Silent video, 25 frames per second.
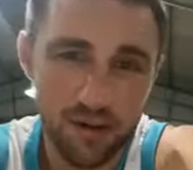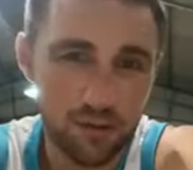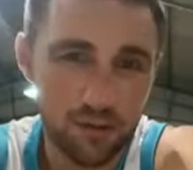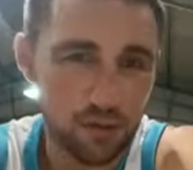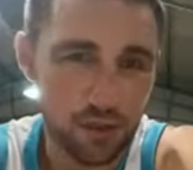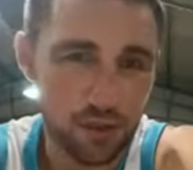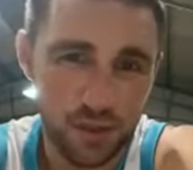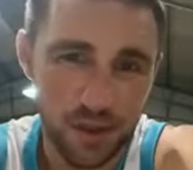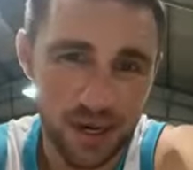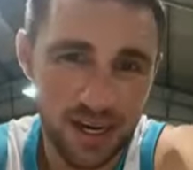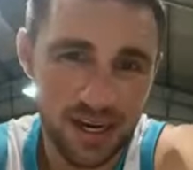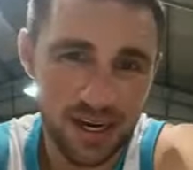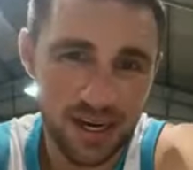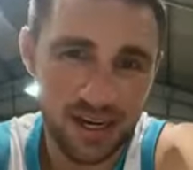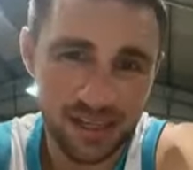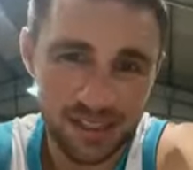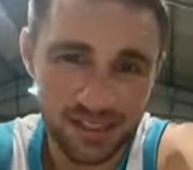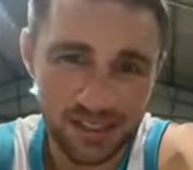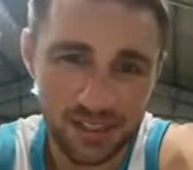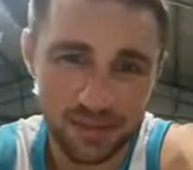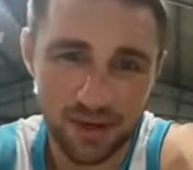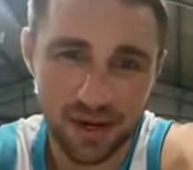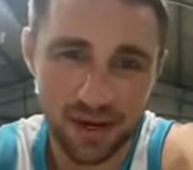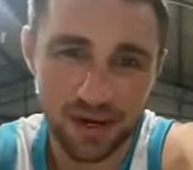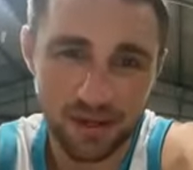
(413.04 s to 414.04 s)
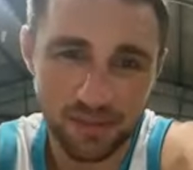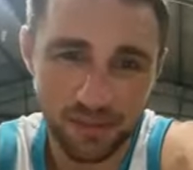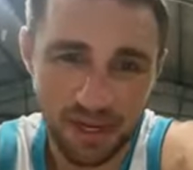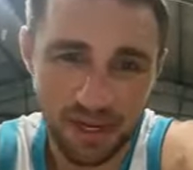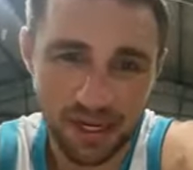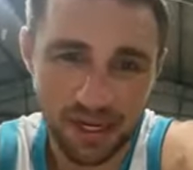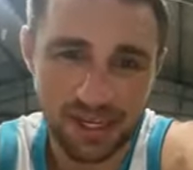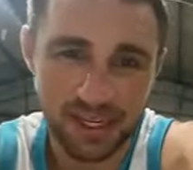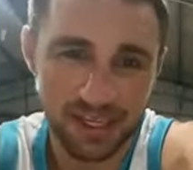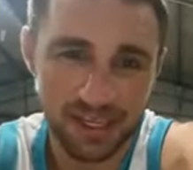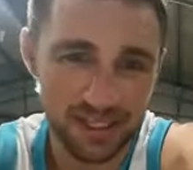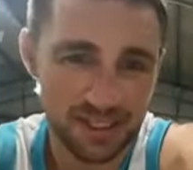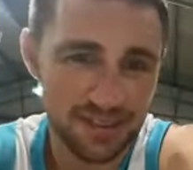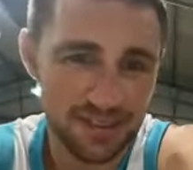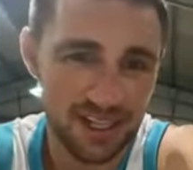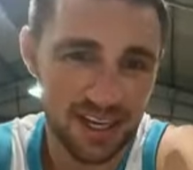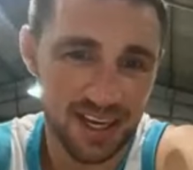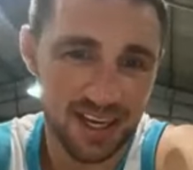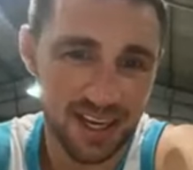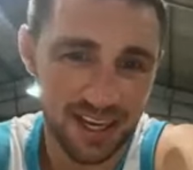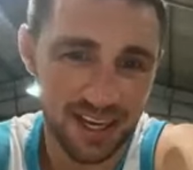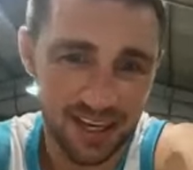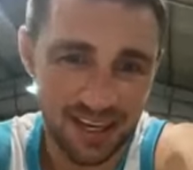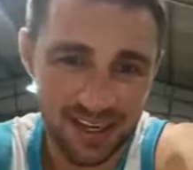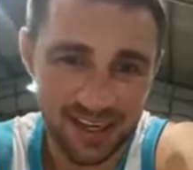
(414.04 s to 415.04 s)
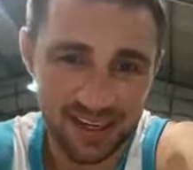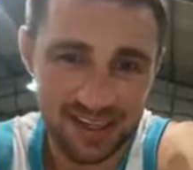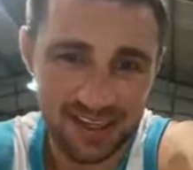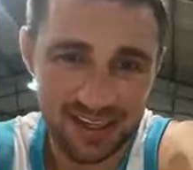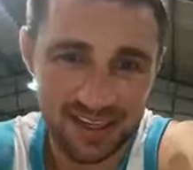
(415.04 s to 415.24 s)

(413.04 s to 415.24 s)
everywhere, surrounded by killers like that.